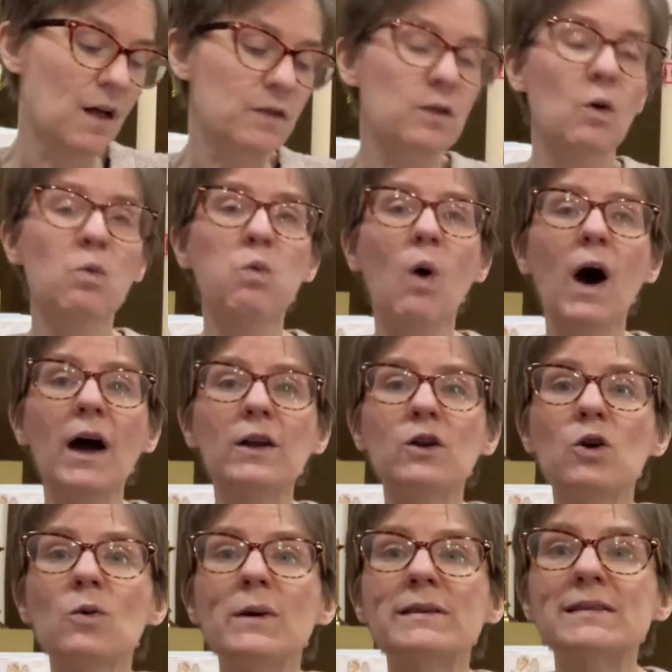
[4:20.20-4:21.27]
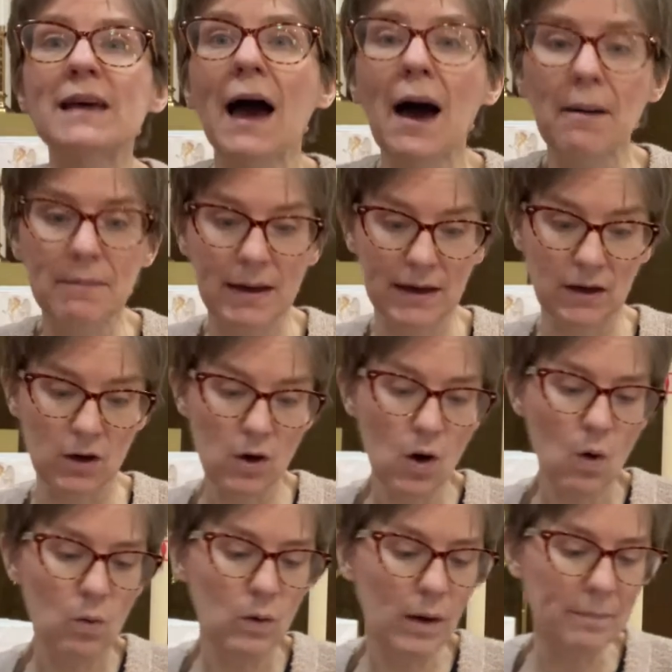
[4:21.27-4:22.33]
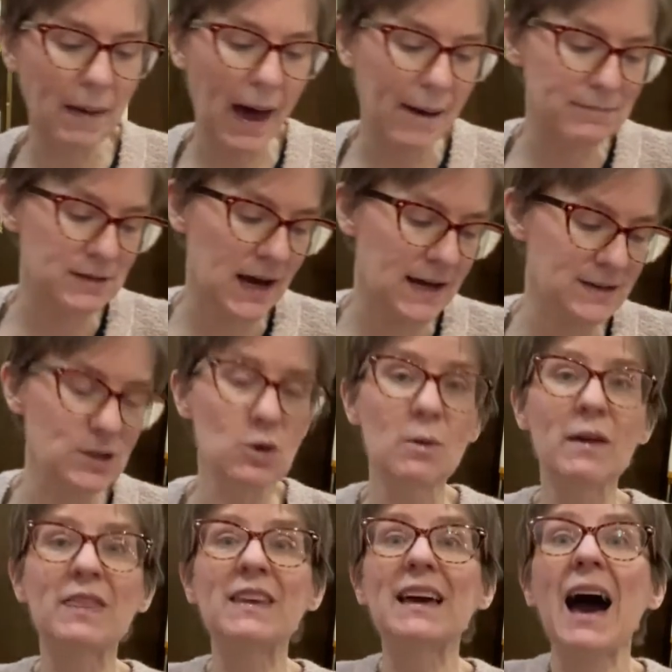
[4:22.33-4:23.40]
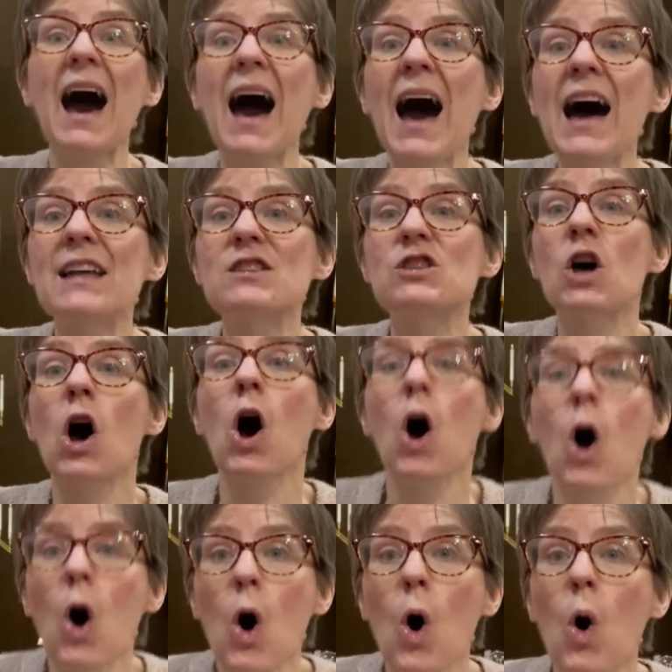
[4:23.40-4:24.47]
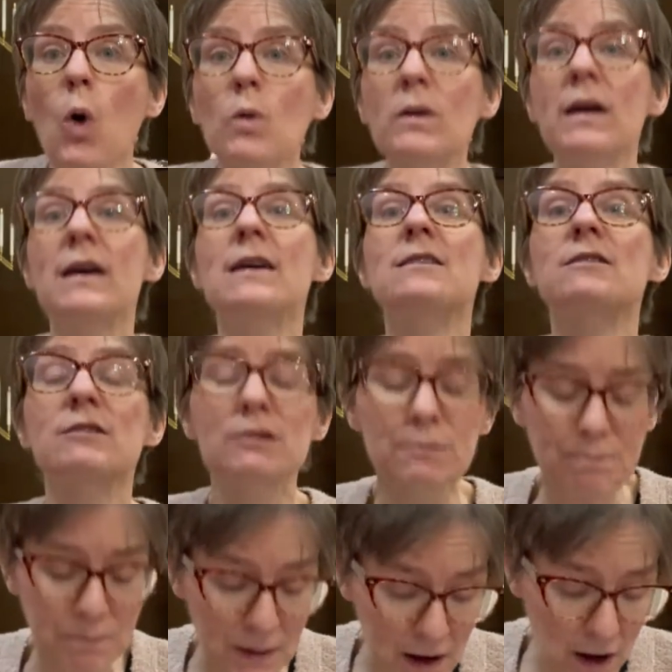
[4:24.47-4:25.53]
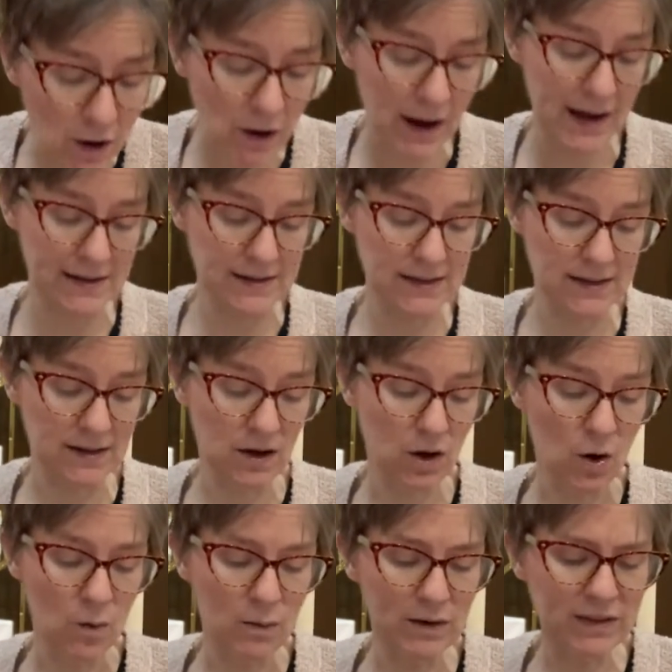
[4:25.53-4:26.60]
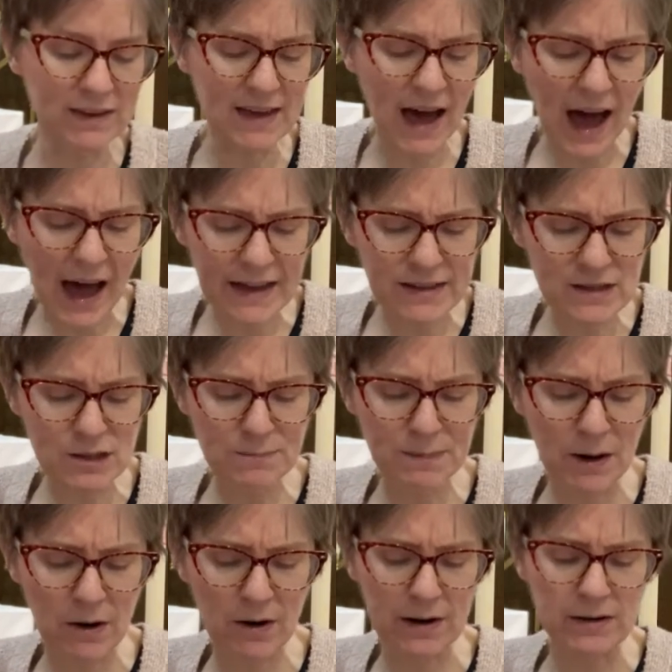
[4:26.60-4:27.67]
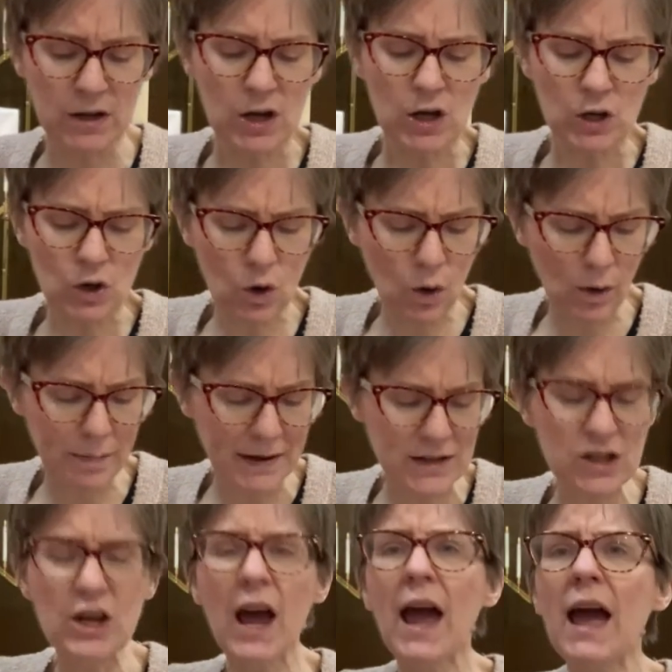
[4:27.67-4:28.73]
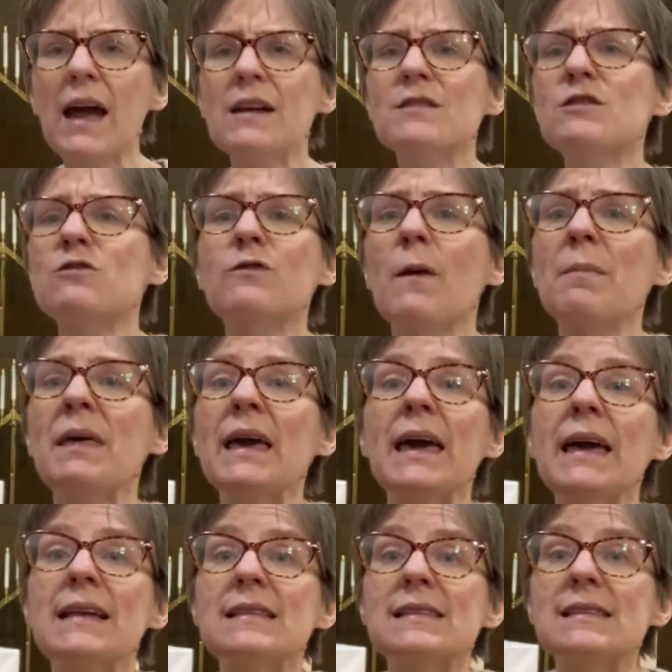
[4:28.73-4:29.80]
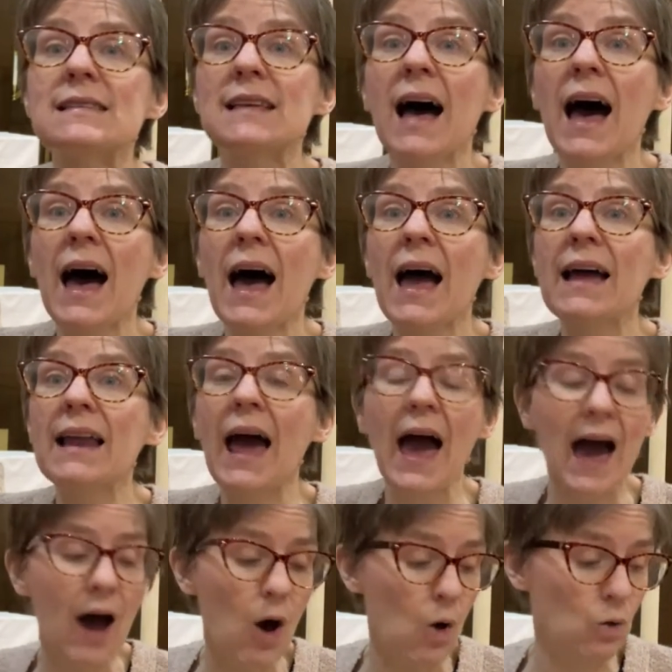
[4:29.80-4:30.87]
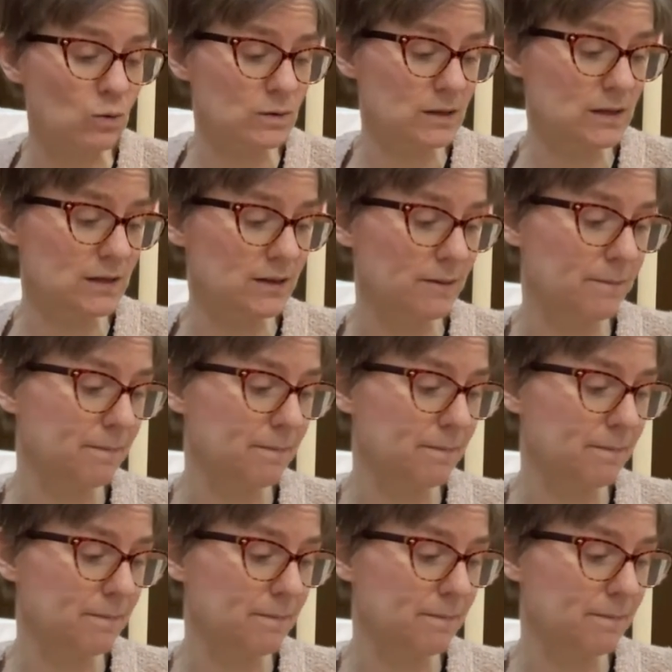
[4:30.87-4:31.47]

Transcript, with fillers: The one who is coming will baptize you with God's own spirit. With God's spirit, you will be changed from the inside out.